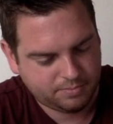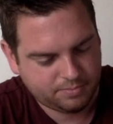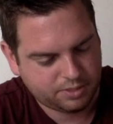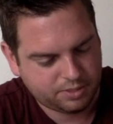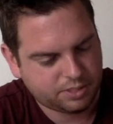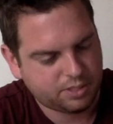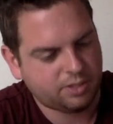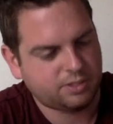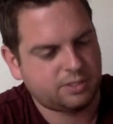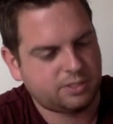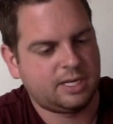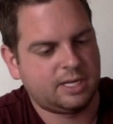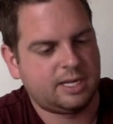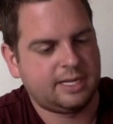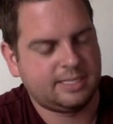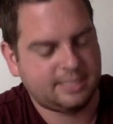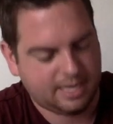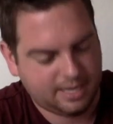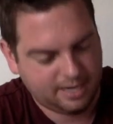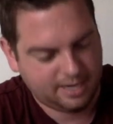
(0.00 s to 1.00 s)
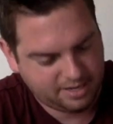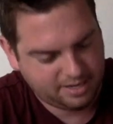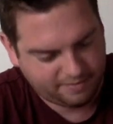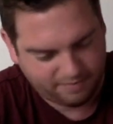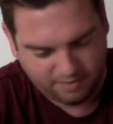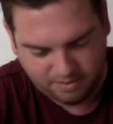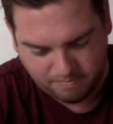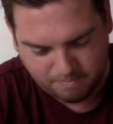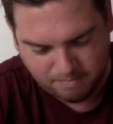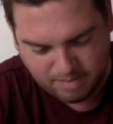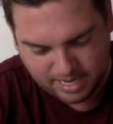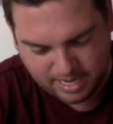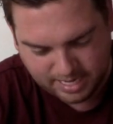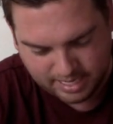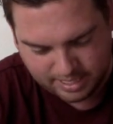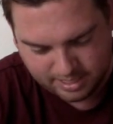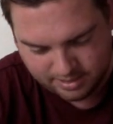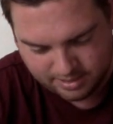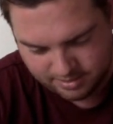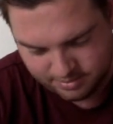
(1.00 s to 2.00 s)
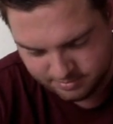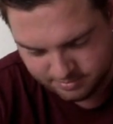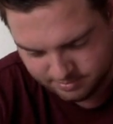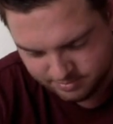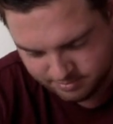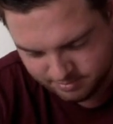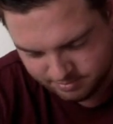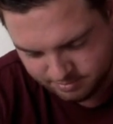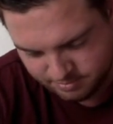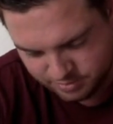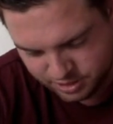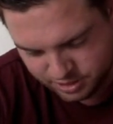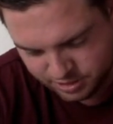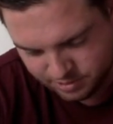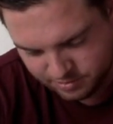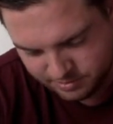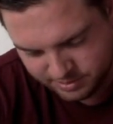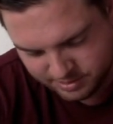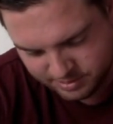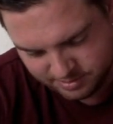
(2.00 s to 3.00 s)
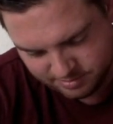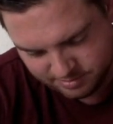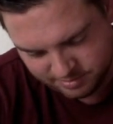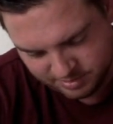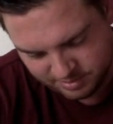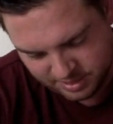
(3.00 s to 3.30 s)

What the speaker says: So there's a ton of different minion dudes,